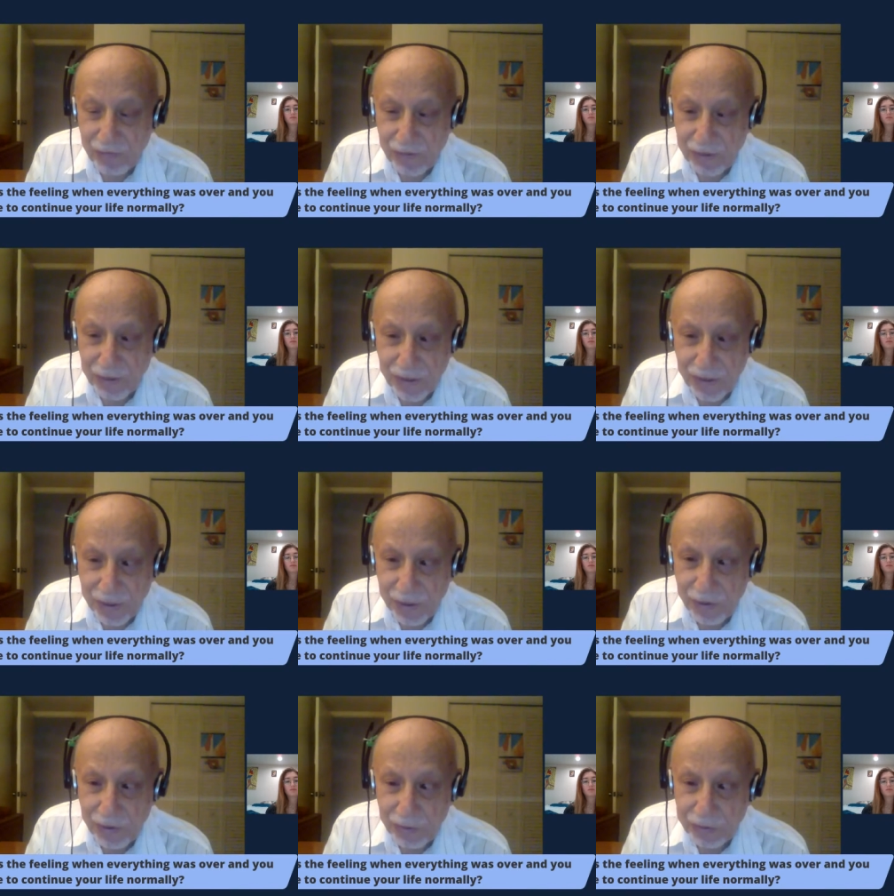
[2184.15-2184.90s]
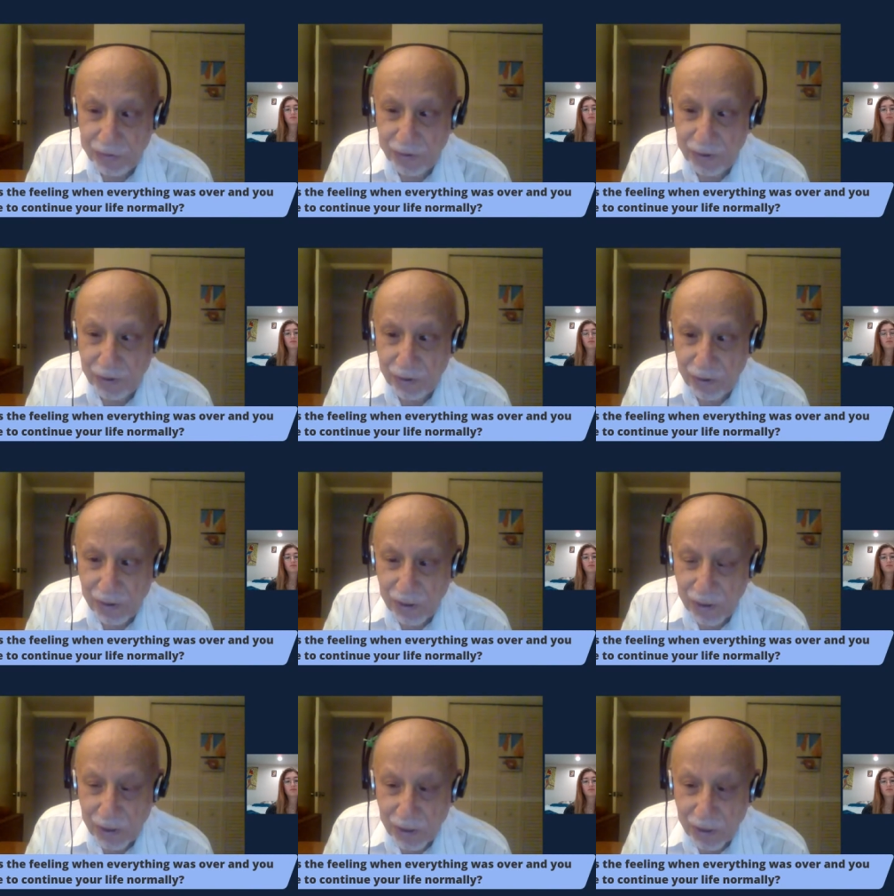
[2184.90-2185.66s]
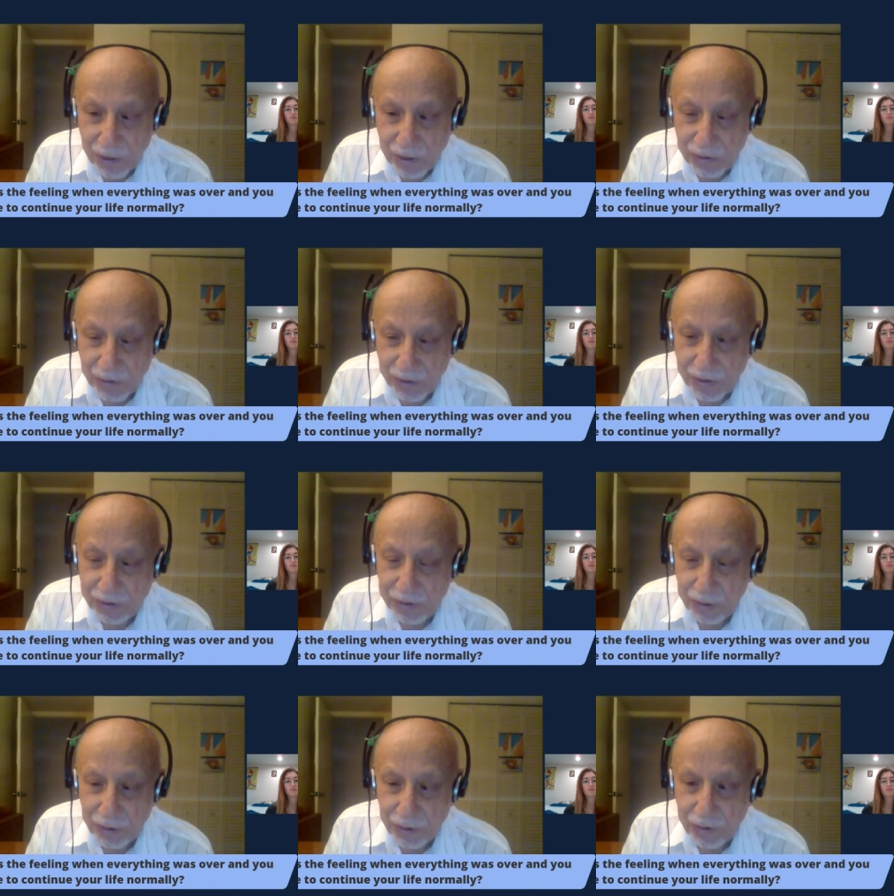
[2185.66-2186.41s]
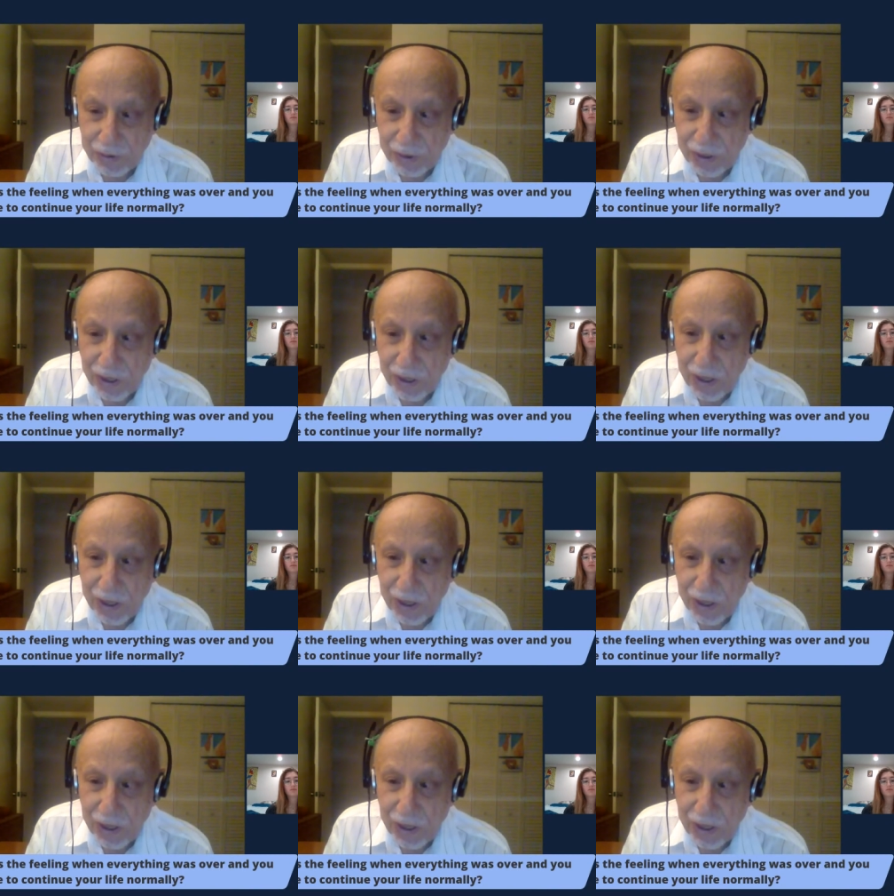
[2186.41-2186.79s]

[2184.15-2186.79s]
and didn't return.